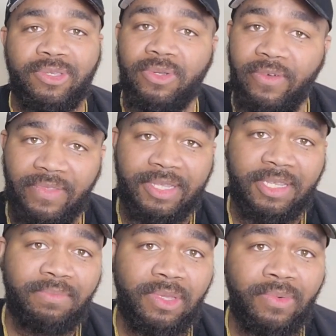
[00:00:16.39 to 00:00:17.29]
So if that's
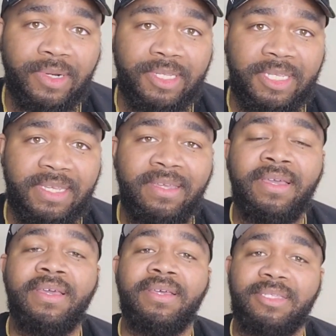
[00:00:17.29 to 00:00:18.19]
something you want to
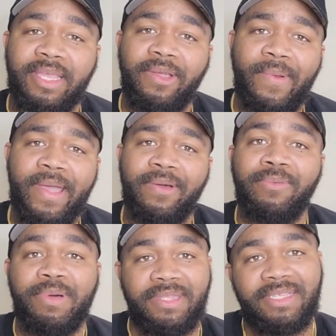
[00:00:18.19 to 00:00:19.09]
see, stay
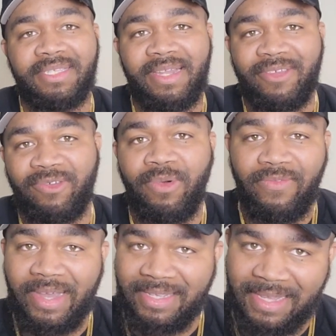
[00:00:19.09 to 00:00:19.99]
around. But this is Logical
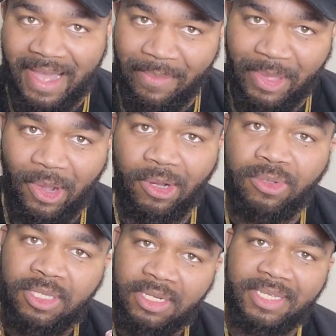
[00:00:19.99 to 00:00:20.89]
Advice. I'm your
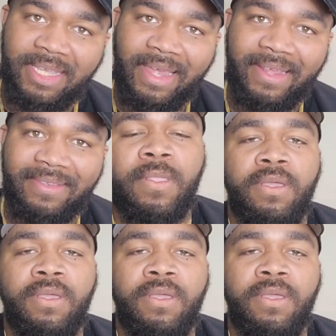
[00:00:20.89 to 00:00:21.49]
host. Let's get it.